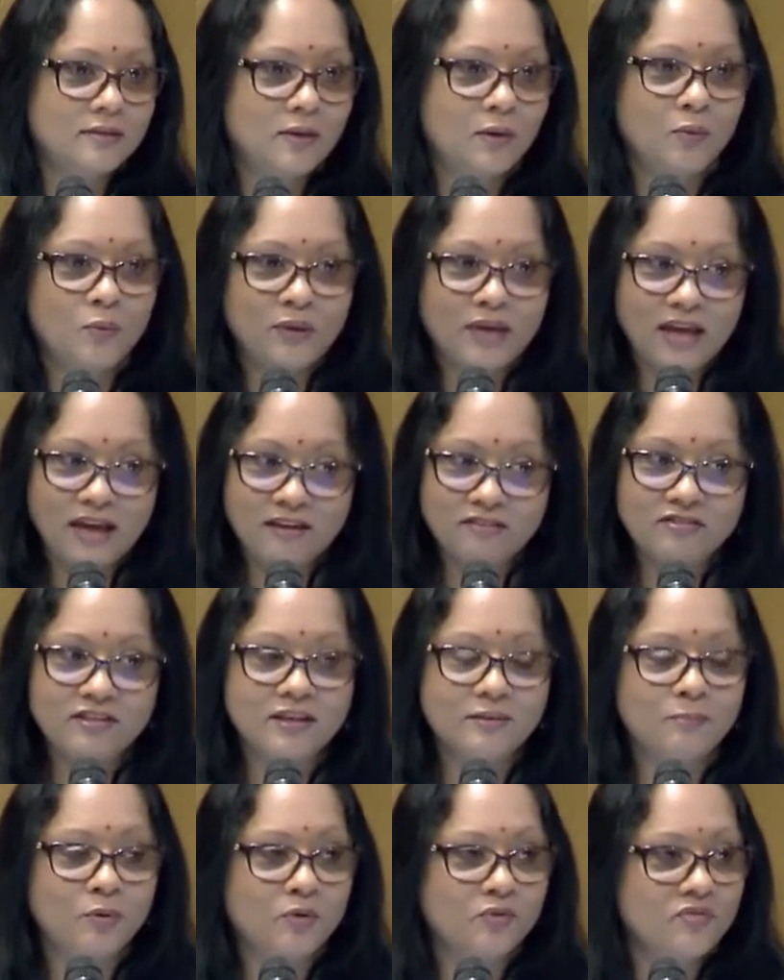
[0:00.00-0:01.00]
we have the
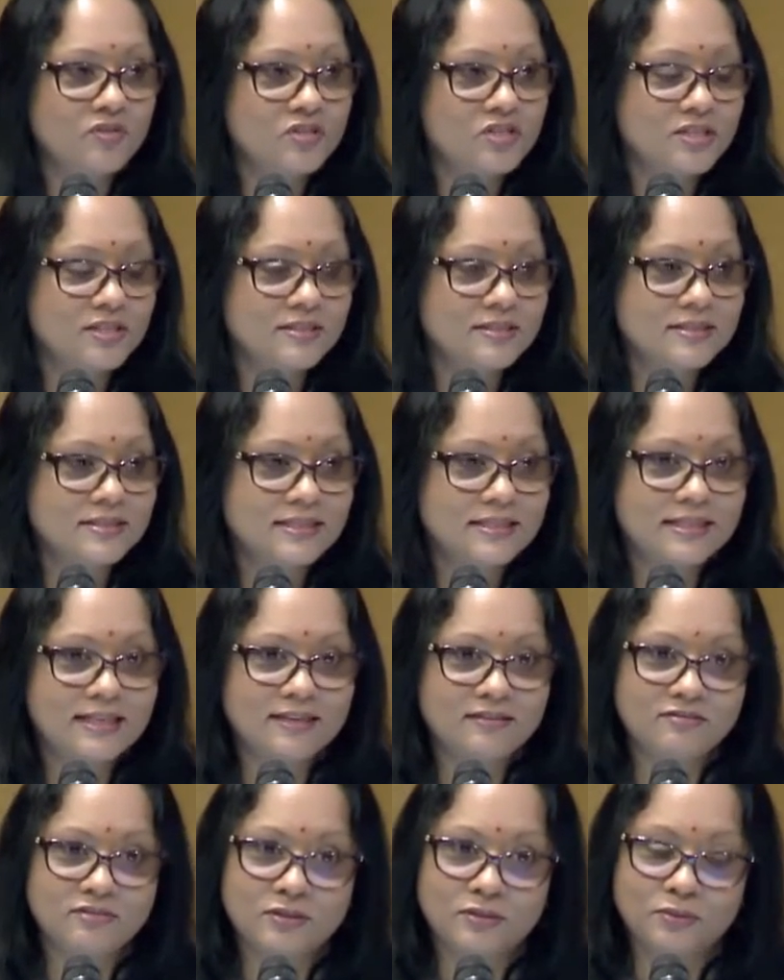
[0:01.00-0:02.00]
proficiency
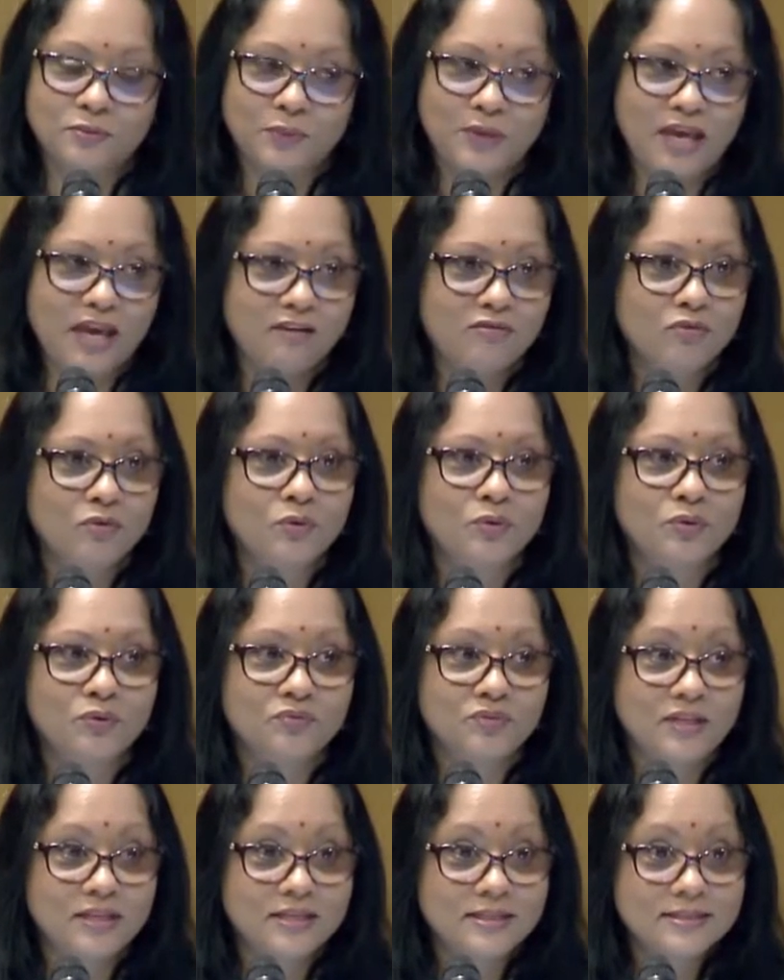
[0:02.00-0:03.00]
level, we have all of
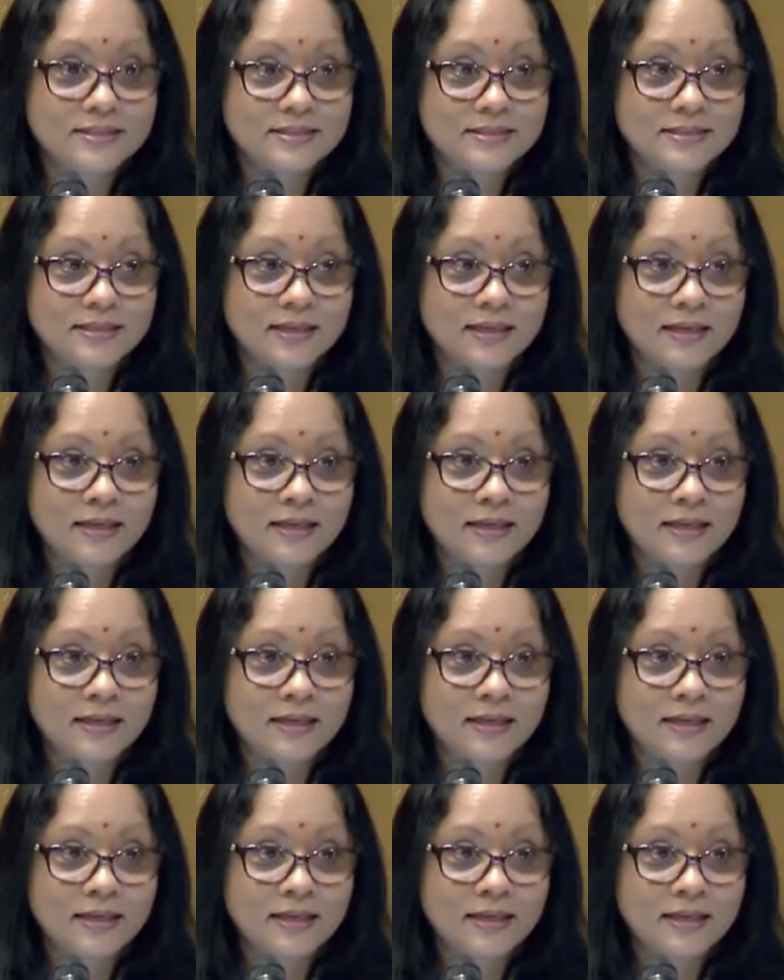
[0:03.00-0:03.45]
these